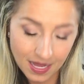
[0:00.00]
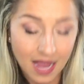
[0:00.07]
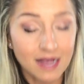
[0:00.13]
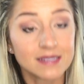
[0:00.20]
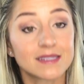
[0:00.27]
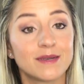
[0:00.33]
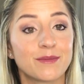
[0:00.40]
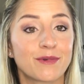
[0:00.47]

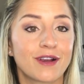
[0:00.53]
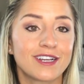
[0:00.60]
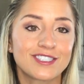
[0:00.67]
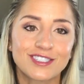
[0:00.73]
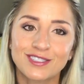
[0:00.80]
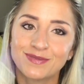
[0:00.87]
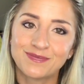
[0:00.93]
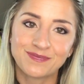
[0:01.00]
accent
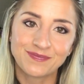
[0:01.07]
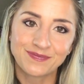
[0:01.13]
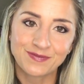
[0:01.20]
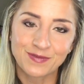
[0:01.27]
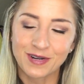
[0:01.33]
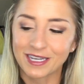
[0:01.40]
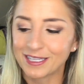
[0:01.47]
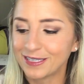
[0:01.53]
brush.
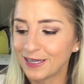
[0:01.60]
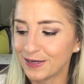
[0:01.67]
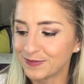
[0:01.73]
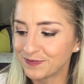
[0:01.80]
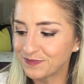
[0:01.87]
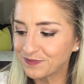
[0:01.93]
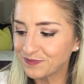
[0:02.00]
What do you know?